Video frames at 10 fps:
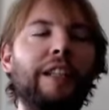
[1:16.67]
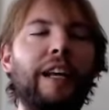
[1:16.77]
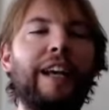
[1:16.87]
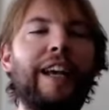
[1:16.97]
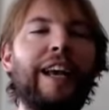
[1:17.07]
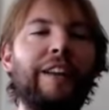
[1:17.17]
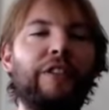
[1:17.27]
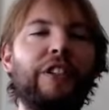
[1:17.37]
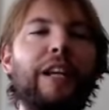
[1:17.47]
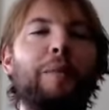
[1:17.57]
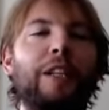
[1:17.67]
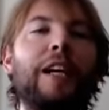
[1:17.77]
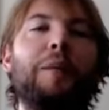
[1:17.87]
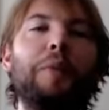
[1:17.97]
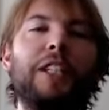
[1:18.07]
kind of stable
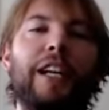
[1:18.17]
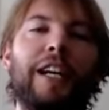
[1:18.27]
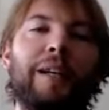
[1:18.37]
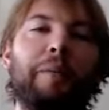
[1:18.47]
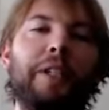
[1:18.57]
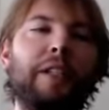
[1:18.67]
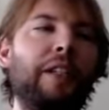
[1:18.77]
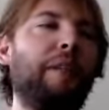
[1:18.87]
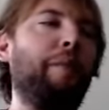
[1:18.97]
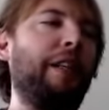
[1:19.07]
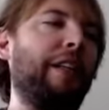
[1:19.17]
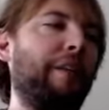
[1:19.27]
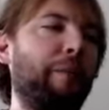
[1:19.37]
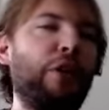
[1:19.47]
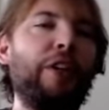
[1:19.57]
uptime, but the
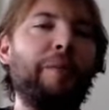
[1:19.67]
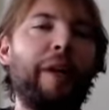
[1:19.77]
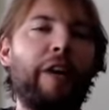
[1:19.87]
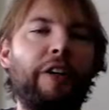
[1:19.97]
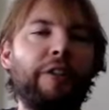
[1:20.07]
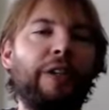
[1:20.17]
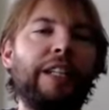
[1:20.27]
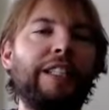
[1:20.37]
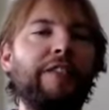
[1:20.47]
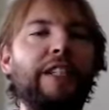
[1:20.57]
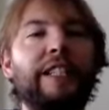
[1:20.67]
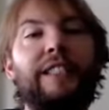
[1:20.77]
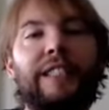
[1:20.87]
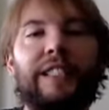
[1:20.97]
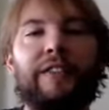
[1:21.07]
computing power is relatively
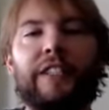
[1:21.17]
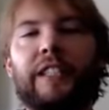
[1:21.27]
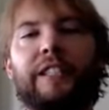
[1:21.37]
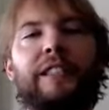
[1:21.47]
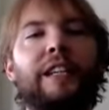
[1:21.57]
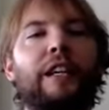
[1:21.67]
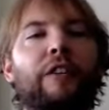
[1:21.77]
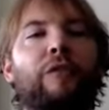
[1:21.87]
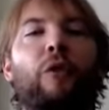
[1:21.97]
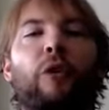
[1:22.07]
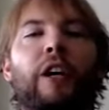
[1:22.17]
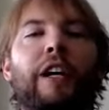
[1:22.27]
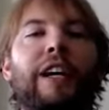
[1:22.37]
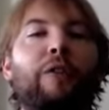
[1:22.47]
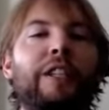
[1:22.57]
insignificant
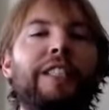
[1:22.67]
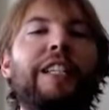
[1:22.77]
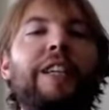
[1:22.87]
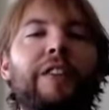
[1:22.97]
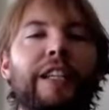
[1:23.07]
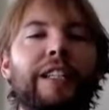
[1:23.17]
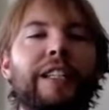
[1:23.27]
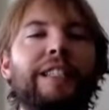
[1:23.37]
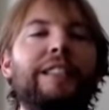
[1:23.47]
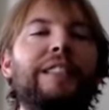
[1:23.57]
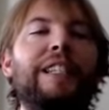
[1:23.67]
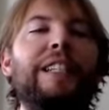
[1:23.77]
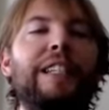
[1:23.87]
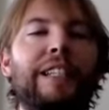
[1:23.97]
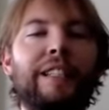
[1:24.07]
for receiving and
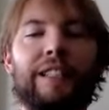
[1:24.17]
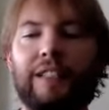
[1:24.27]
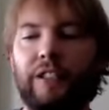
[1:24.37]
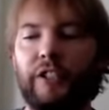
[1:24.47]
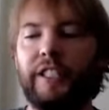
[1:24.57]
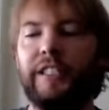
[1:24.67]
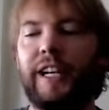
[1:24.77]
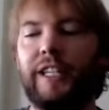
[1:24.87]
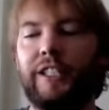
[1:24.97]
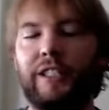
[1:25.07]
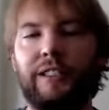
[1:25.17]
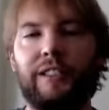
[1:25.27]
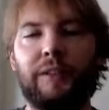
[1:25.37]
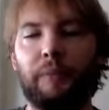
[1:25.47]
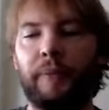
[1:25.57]
sending
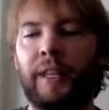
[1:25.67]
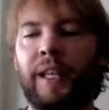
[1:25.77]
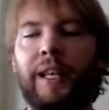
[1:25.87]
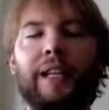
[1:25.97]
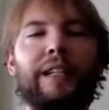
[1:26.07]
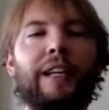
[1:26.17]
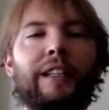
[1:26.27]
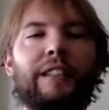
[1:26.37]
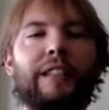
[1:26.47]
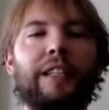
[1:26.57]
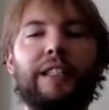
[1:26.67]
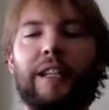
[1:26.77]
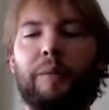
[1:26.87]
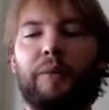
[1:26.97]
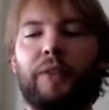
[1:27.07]
transactions. Now, there's another
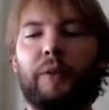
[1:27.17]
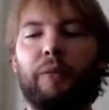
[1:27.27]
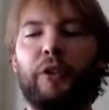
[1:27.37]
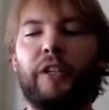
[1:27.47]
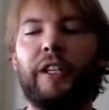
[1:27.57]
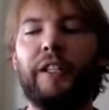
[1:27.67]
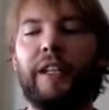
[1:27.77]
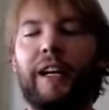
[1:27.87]
type of computing